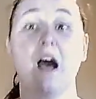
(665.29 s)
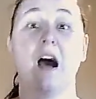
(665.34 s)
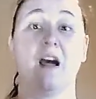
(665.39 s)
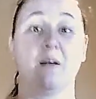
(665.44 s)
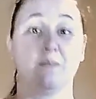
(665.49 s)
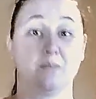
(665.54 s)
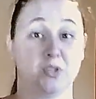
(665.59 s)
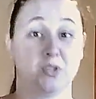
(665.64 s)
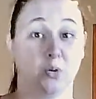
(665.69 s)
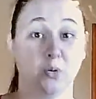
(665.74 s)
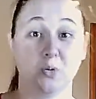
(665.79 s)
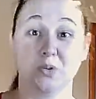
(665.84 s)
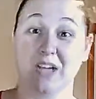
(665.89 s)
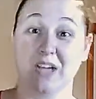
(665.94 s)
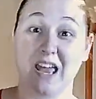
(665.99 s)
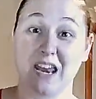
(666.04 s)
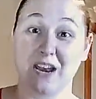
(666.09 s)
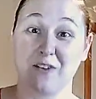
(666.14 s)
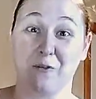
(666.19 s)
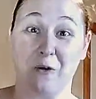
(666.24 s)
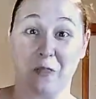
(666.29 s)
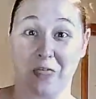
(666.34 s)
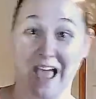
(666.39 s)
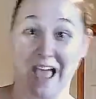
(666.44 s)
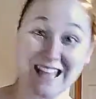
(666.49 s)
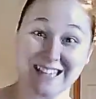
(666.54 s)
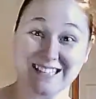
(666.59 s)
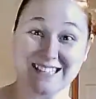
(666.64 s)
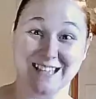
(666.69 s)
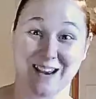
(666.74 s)
I'm so excited for
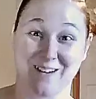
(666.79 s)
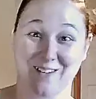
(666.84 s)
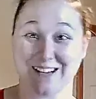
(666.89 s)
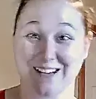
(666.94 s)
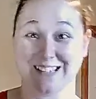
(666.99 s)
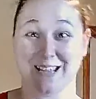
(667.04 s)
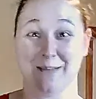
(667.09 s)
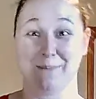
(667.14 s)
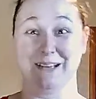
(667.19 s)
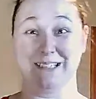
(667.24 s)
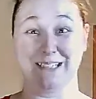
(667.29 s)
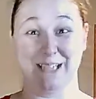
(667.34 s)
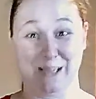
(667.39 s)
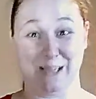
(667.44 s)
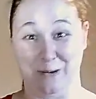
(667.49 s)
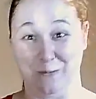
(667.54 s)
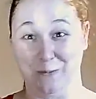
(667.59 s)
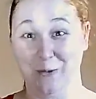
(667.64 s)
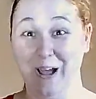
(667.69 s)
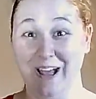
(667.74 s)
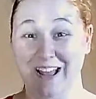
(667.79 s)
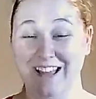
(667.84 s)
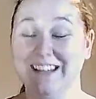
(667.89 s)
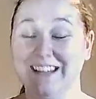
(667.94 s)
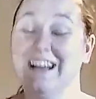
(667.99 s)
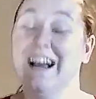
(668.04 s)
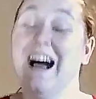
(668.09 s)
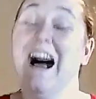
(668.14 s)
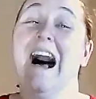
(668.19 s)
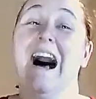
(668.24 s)
that series, let me tell you what.
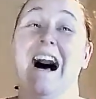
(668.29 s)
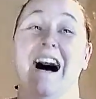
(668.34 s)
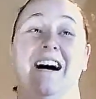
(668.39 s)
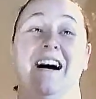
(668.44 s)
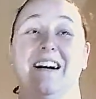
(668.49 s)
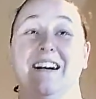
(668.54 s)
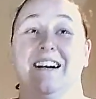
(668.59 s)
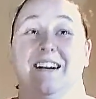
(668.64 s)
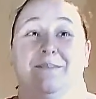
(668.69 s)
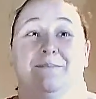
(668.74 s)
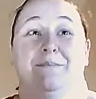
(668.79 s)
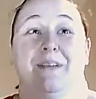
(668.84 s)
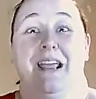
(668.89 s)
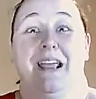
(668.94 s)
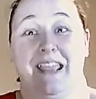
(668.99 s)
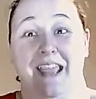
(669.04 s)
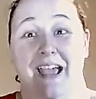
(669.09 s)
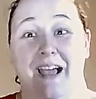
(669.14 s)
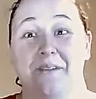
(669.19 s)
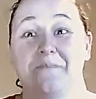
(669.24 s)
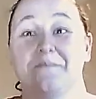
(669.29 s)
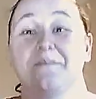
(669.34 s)
Um, yeah.